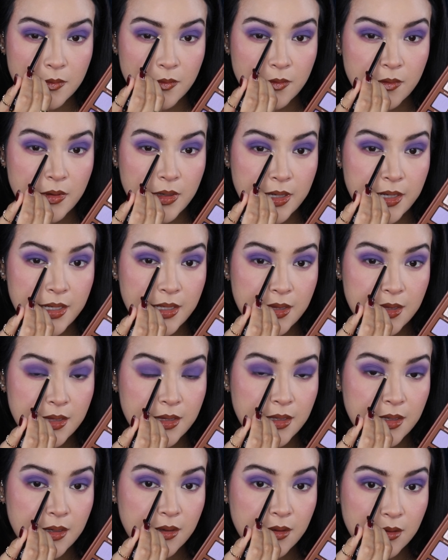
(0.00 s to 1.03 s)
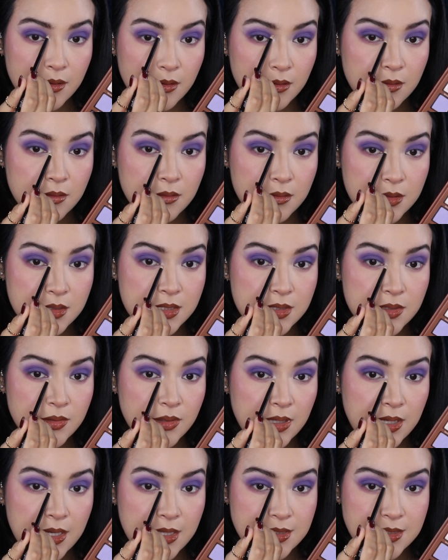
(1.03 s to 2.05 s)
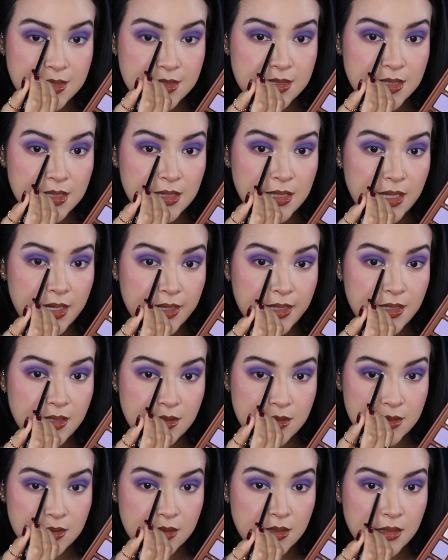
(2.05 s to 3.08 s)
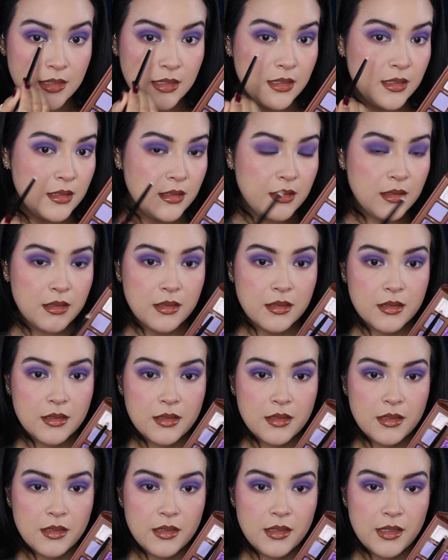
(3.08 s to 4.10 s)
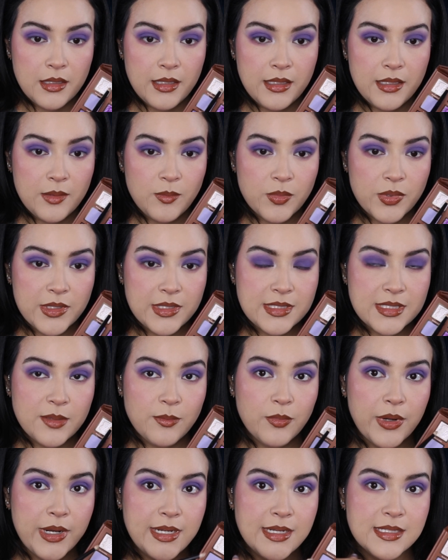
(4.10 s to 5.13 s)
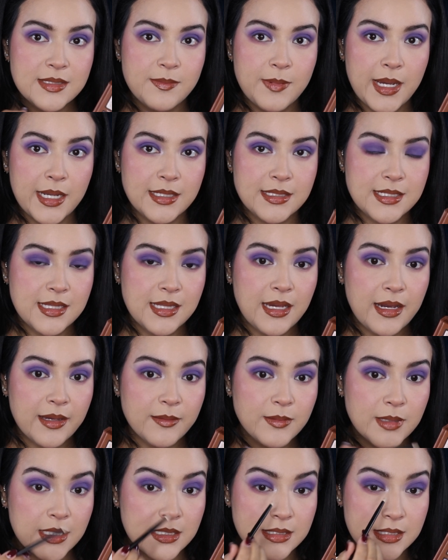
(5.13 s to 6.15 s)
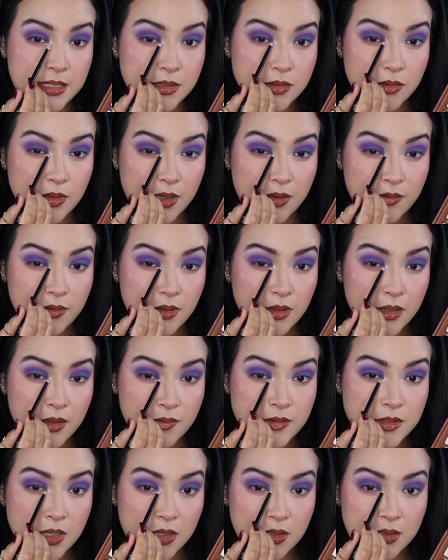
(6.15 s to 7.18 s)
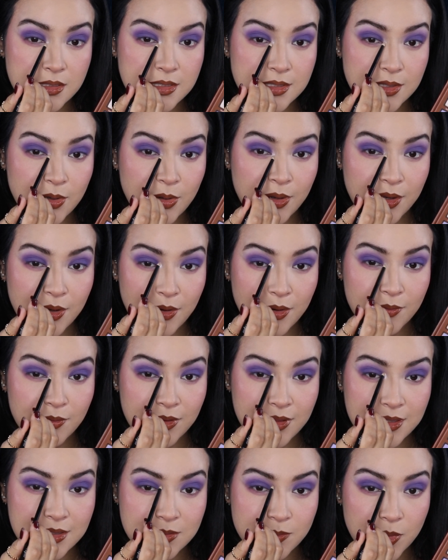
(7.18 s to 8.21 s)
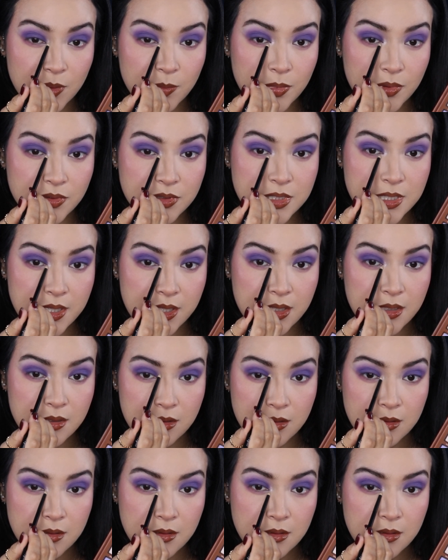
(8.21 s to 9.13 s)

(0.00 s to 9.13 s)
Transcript: Right there. Just so it catches the light. And it brings some brightness back into the eye because I do have a lot of darkness going on with this purple shade.